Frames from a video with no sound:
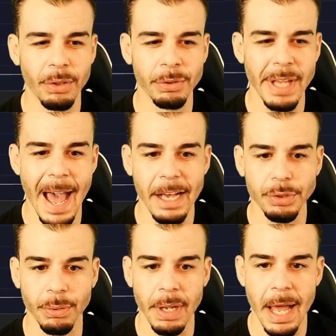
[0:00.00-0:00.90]
those
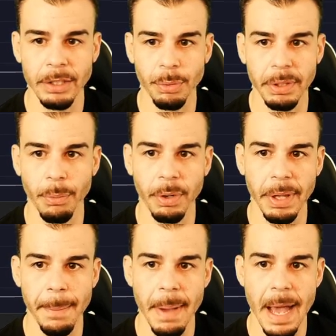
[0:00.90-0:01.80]
actual lines where, where
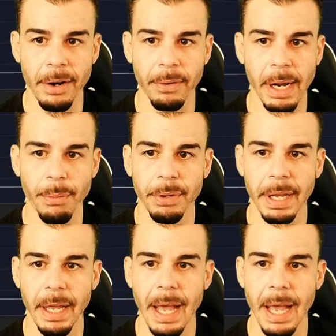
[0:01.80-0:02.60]
they matter, right? Where they